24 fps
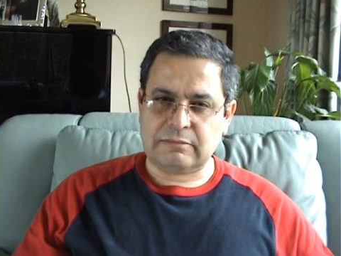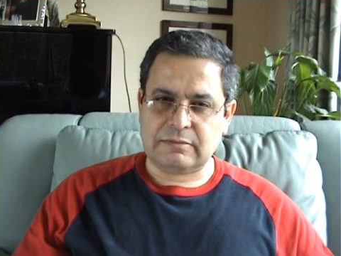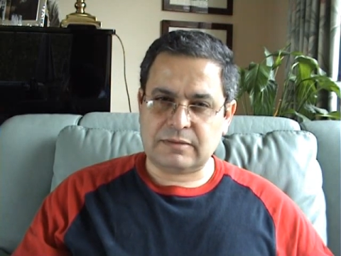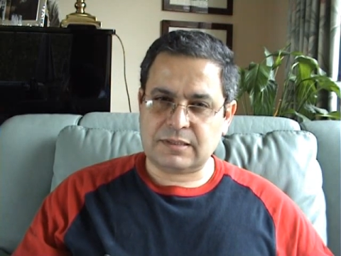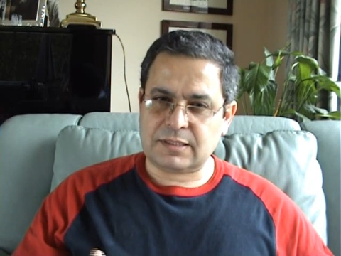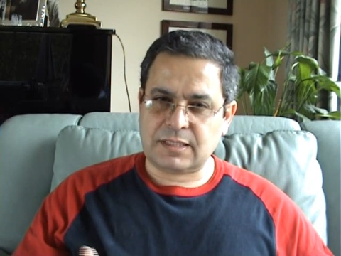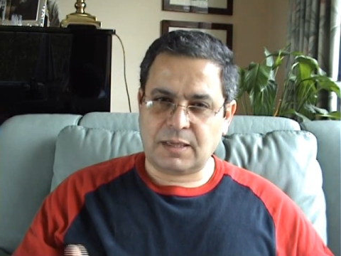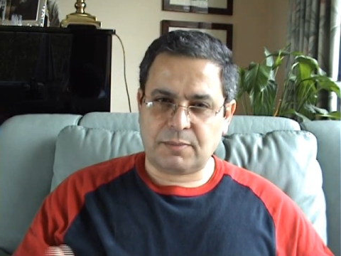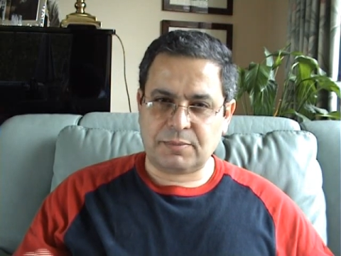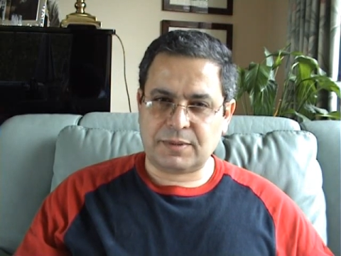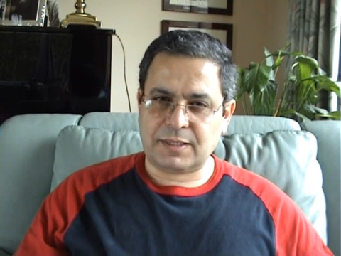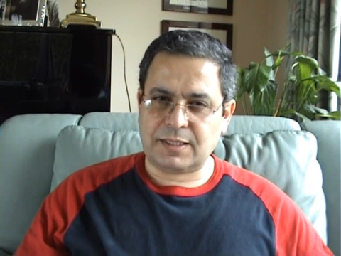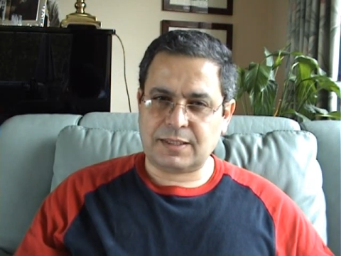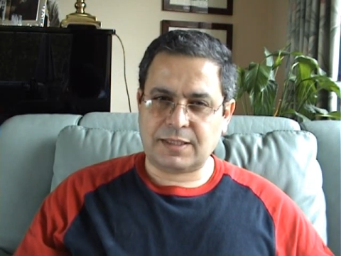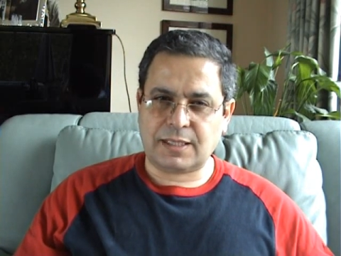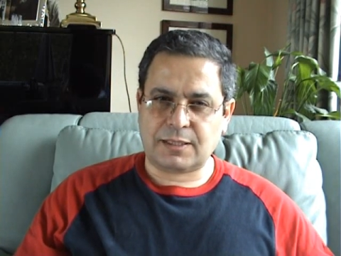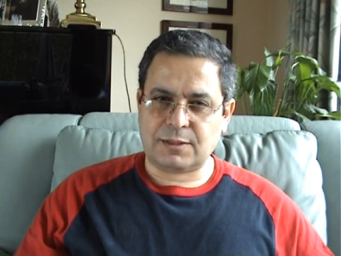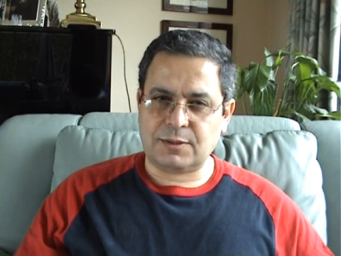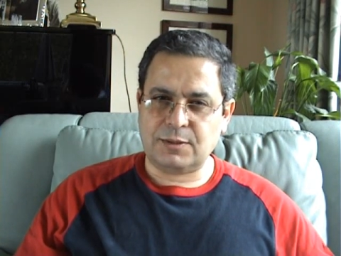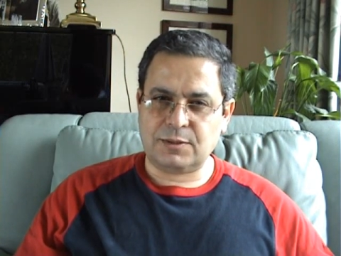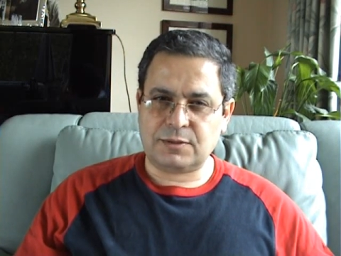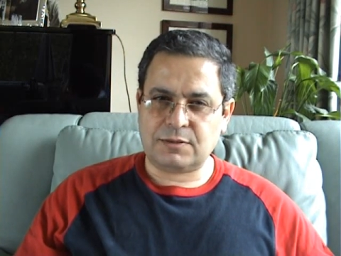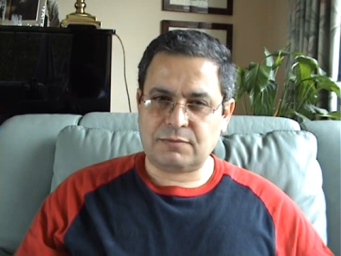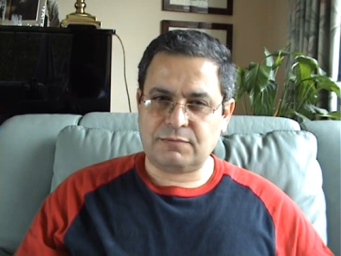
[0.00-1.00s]
something
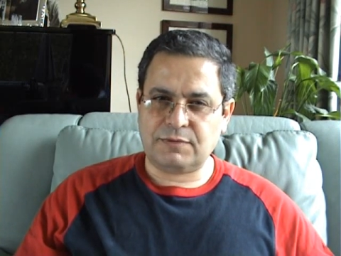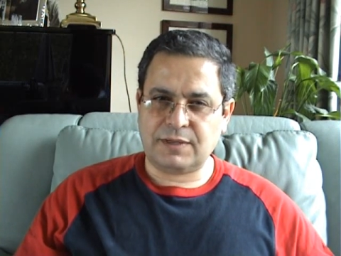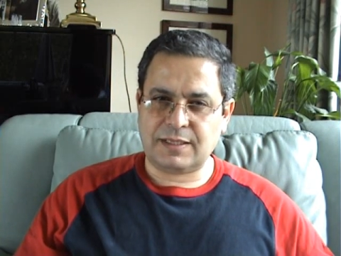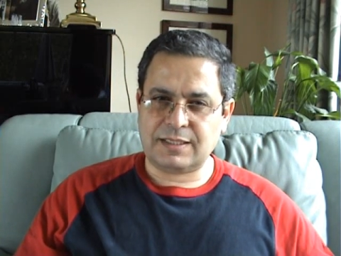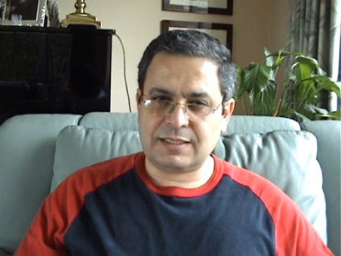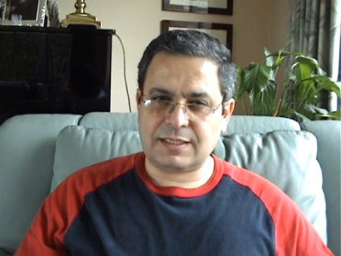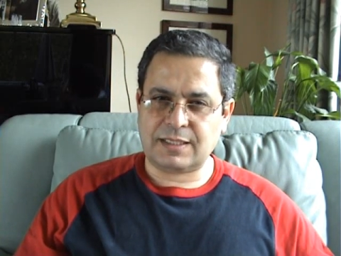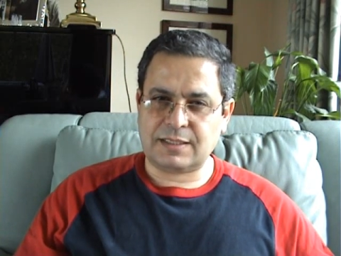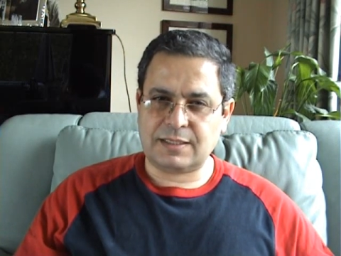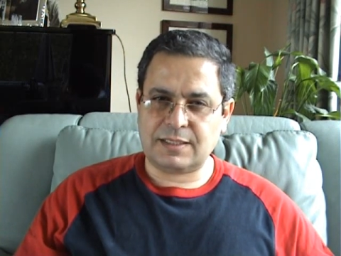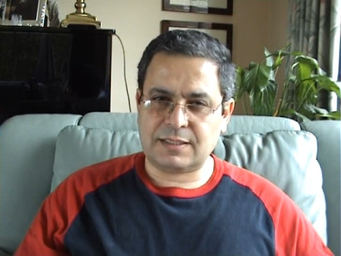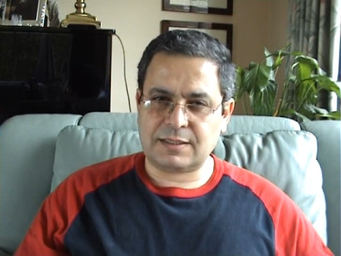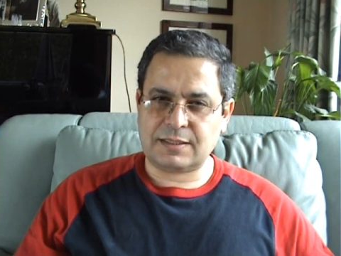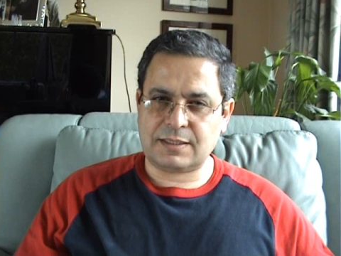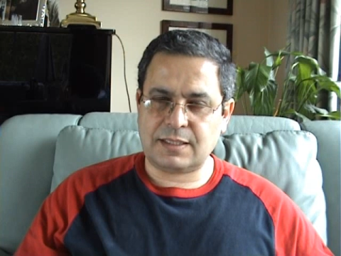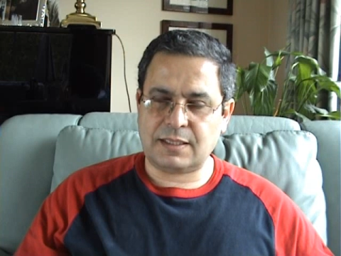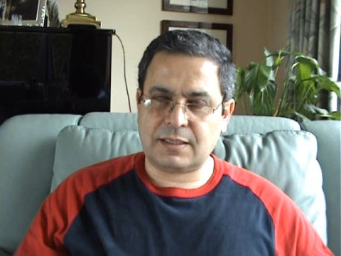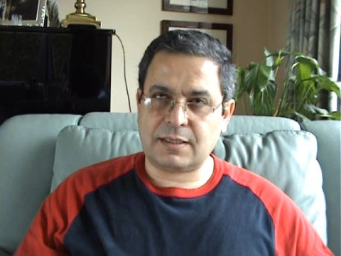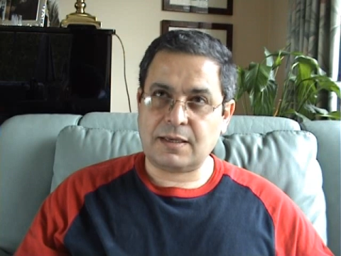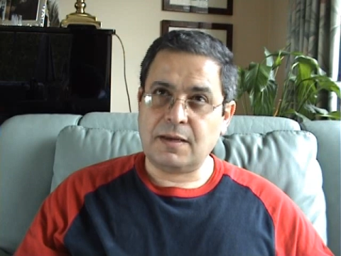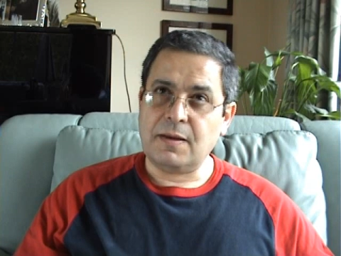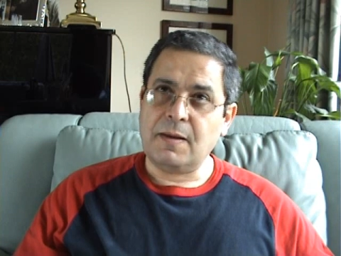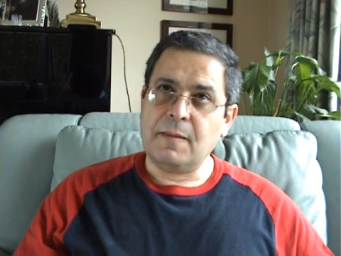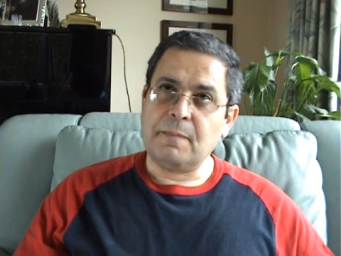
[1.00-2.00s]
that looks very
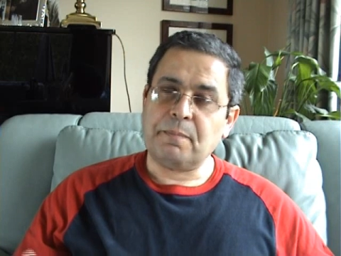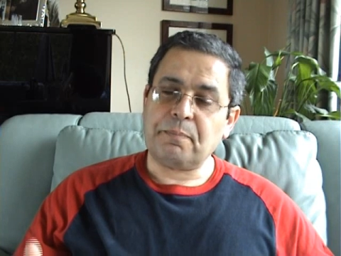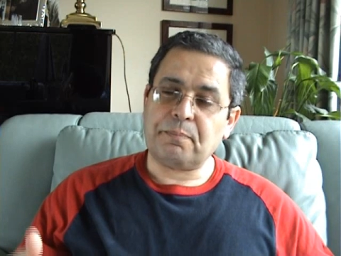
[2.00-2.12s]
sadistic,